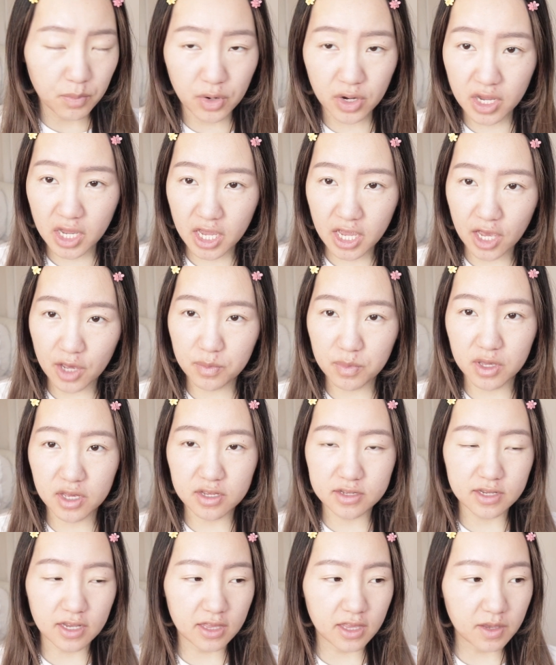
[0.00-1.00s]
breaking out
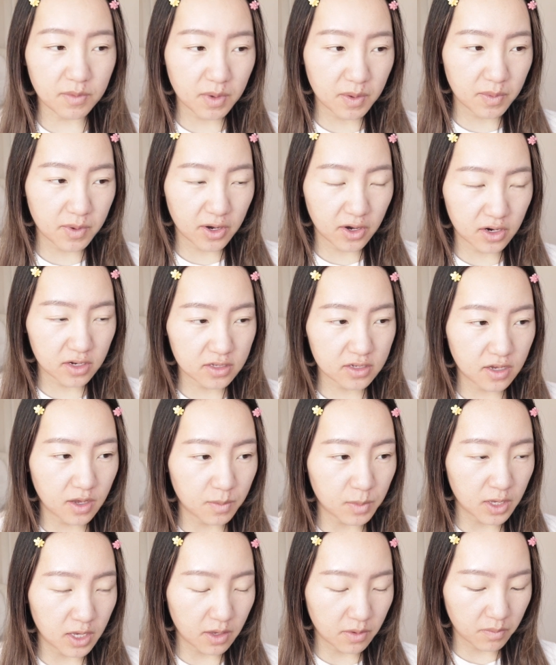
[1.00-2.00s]
because I think my period's
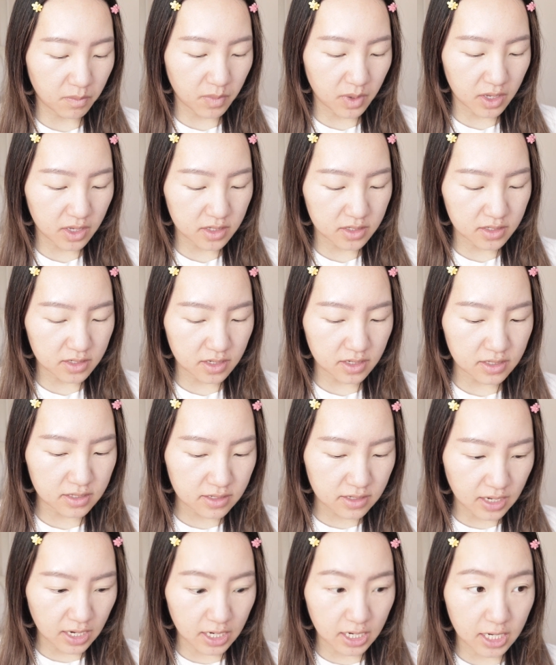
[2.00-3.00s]
coming, but it's
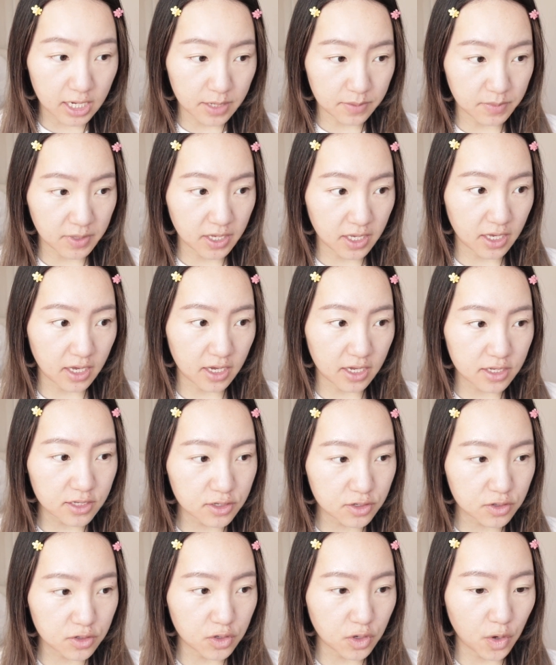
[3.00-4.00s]
not coming yet.
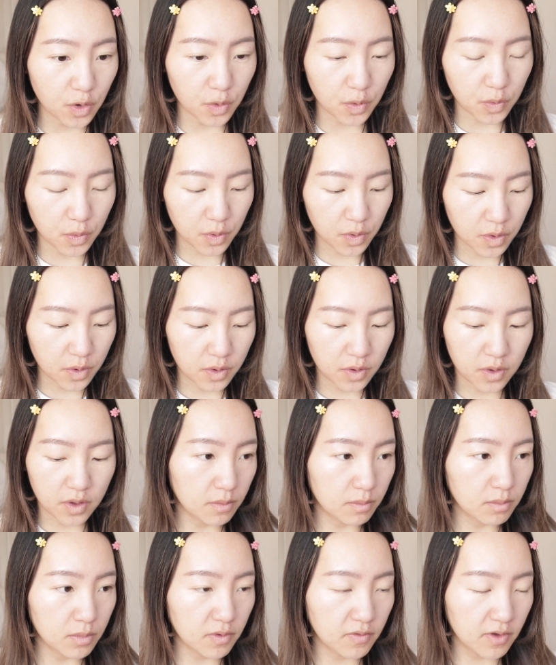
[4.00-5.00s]
So
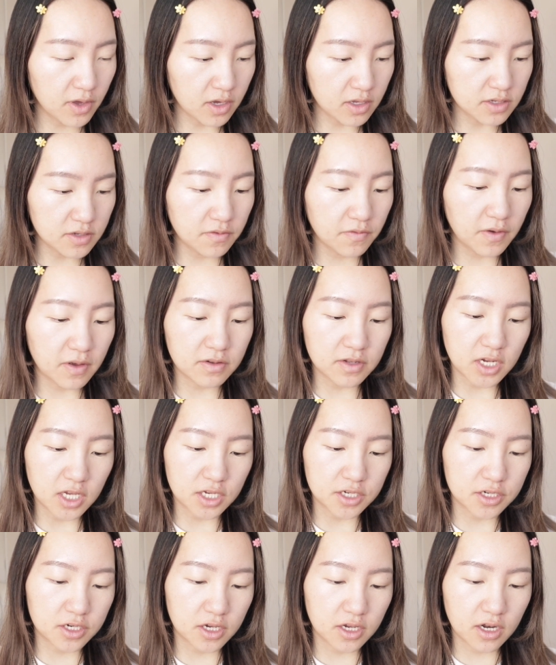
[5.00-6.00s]
moving on to
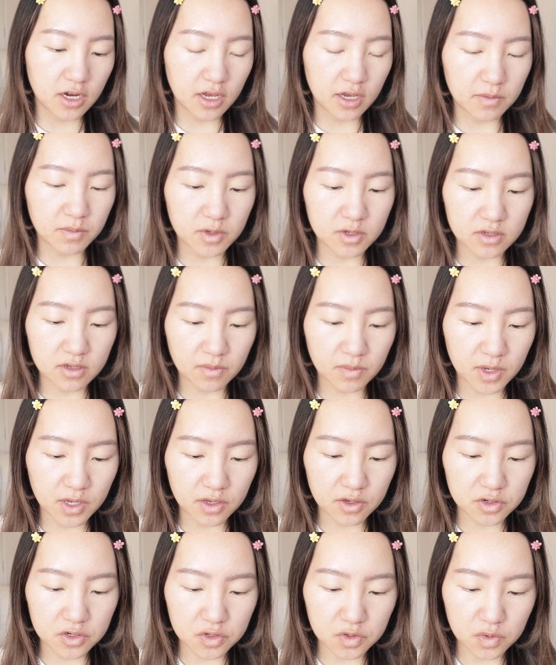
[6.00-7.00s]
foundation, I'm using my
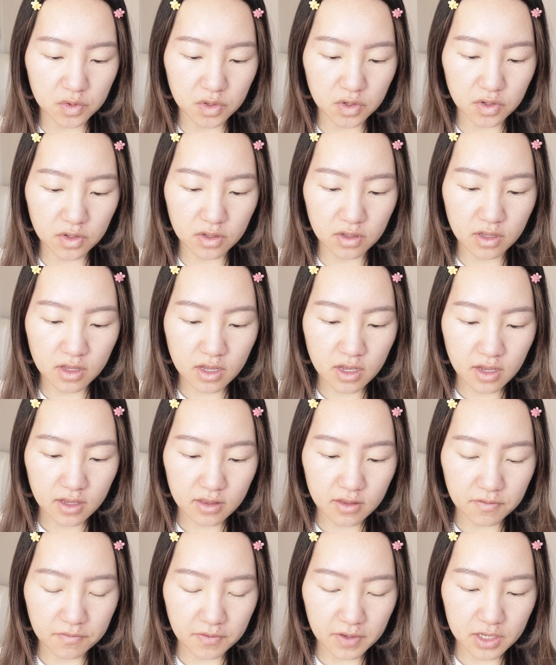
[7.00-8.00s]
usual
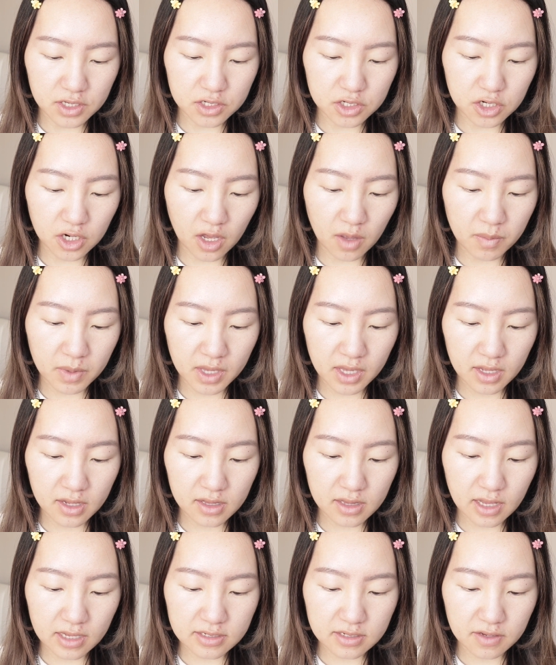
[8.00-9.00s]
The Face Shop Ink
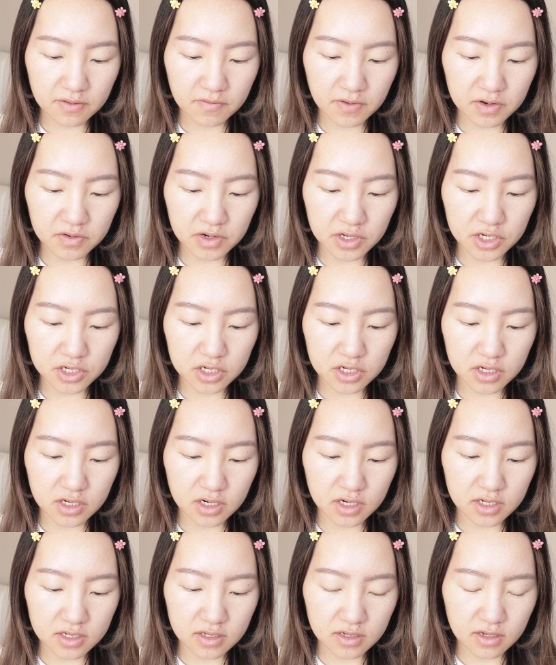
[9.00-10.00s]
Lasting
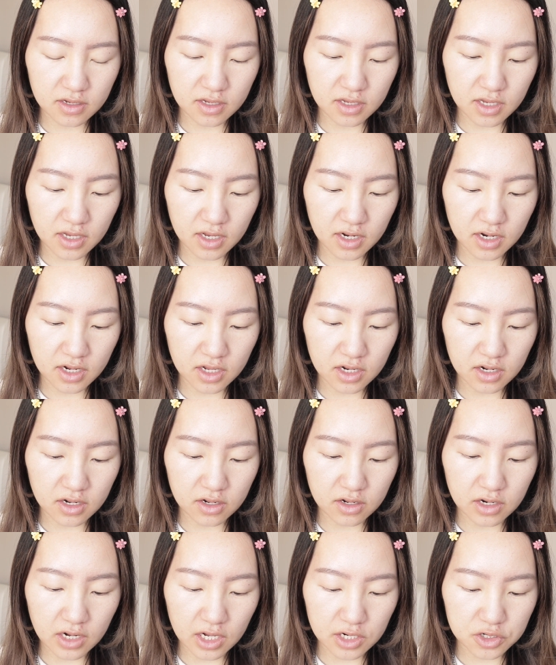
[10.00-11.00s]
Foundation
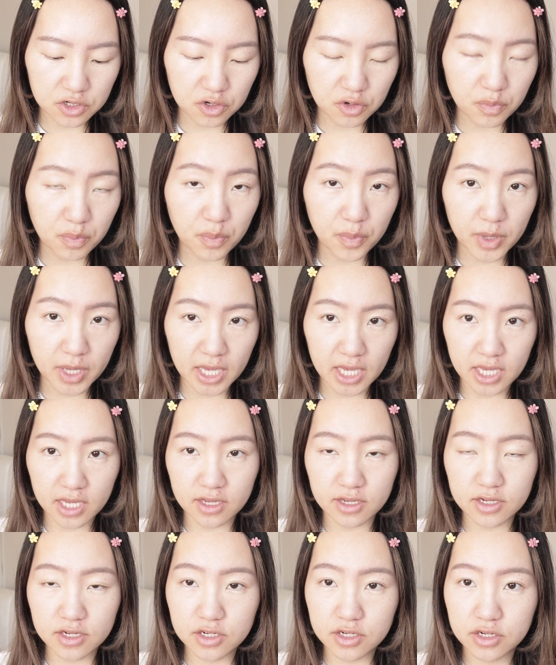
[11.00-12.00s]
in Natural
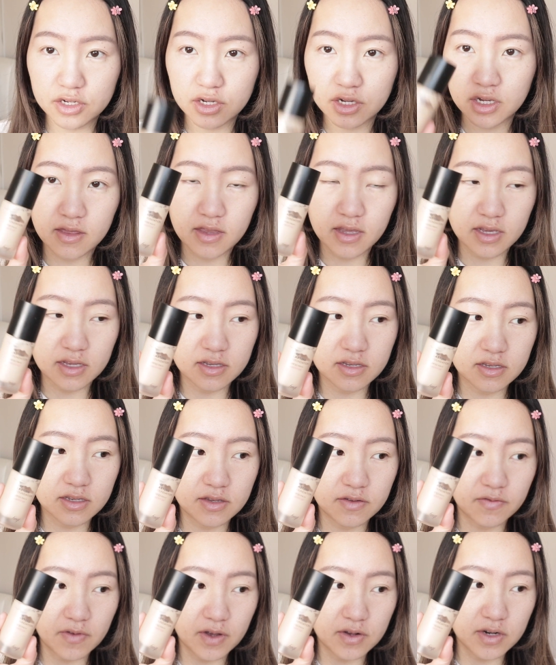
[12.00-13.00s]
Beige.
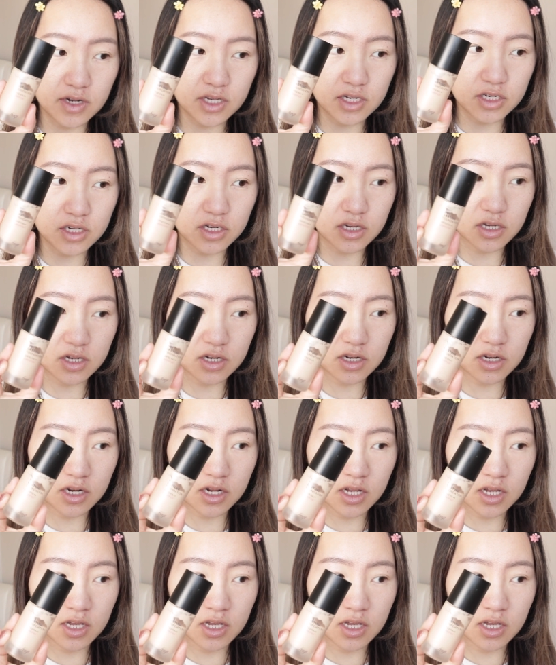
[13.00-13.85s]
This foundation